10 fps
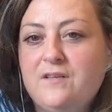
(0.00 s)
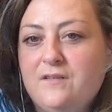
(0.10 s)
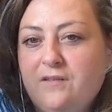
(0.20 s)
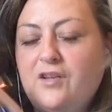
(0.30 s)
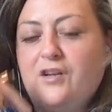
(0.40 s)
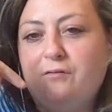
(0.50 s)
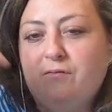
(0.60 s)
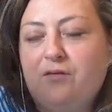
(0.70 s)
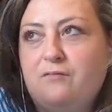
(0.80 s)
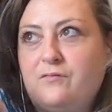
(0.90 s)

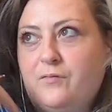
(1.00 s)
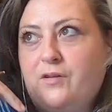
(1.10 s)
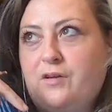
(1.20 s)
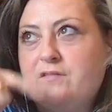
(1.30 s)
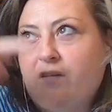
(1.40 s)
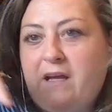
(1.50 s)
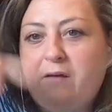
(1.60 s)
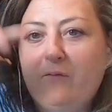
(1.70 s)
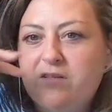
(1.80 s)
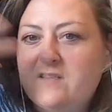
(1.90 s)
the one that goes, okay,
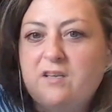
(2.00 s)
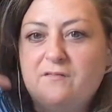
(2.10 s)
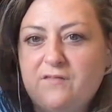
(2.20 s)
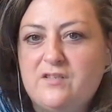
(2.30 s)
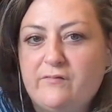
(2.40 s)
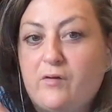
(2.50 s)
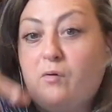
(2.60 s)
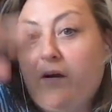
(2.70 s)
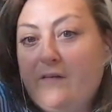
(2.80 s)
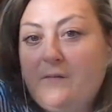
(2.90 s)
which service do you
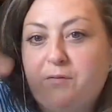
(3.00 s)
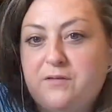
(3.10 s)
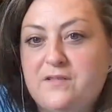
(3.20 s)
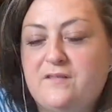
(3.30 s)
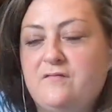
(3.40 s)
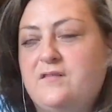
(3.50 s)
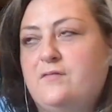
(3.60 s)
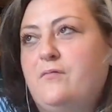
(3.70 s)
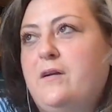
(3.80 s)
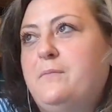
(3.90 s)
require, and then pushes it through to
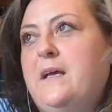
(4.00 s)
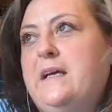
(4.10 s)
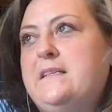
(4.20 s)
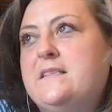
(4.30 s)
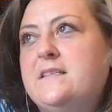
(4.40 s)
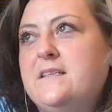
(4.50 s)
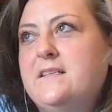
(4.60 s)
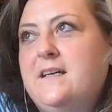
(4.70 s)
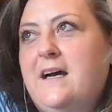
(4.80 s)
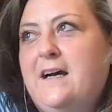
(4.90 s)
the right place.
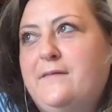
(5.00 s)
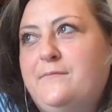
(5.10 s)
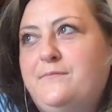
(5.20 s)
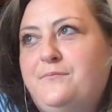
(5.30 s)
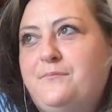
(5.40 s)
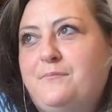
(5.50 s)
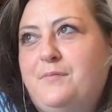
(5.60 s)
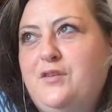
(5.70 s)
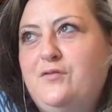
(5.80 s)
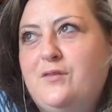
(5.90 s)

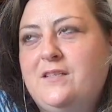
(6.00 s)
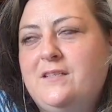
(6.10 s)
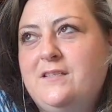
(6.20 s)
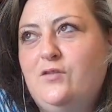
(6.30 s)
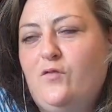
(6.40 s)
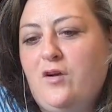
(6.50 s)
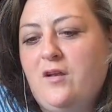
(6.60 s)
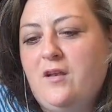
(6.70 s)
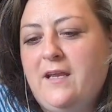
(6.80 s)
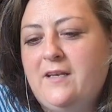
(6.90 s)
But you've
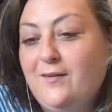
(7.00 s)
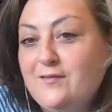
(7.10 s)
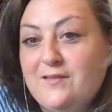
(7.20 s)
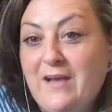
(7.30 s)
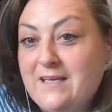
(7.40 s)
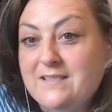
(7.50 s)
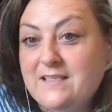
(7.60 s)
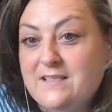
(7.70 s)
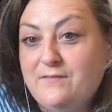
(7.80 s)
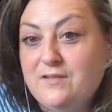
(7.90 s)
got like loads of
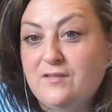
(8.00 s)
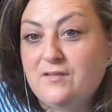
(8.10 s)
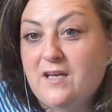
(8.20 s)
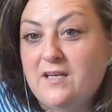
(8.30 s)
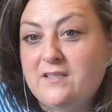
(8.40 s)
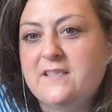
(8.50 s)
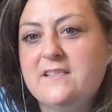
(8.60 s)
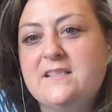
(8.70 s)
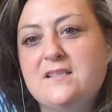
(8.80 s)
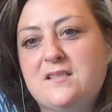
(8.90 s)
access if you do that, because
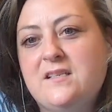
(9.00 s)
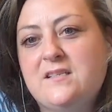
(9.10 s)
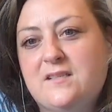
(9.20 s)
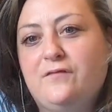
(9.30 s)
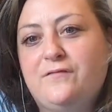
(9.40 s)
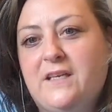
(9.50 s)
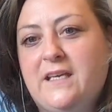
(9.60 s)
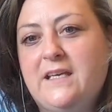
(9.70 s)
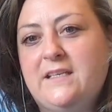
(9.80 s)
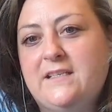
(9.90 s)
it's Salford
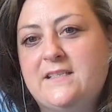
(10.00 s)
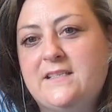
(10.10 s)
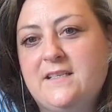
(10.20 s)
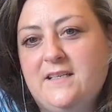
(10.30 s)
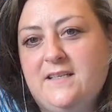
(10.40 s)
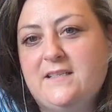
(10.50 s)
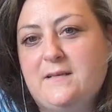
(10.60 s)
Keys. There's a